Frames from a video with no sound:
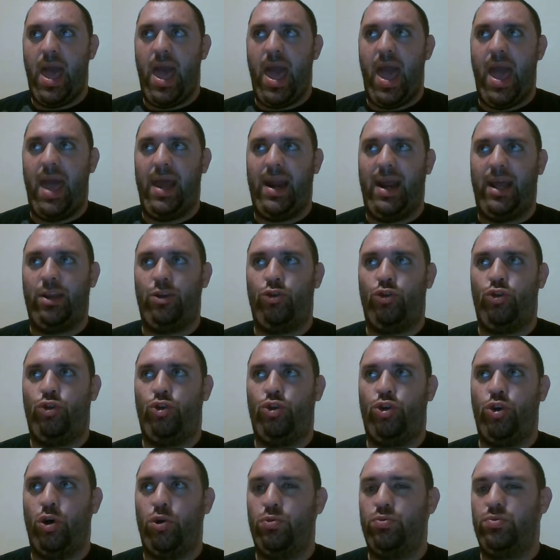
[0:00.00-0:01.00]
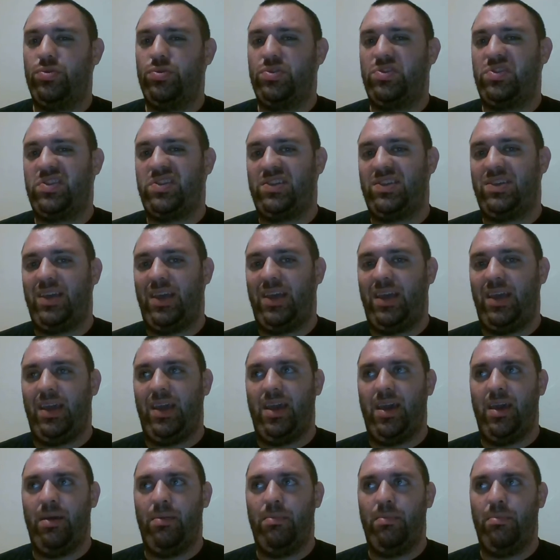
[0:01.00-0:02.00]
and I don't see
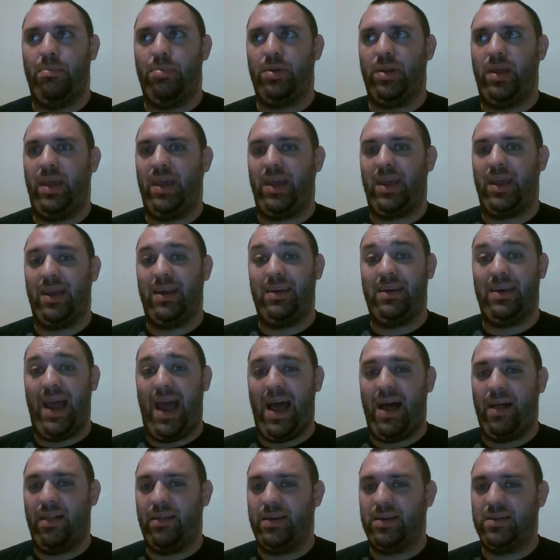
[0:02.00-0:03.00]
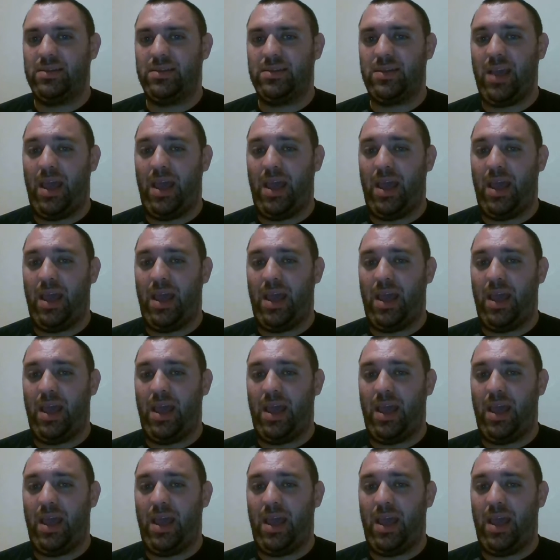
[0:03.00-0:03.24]
him playing in Dallas.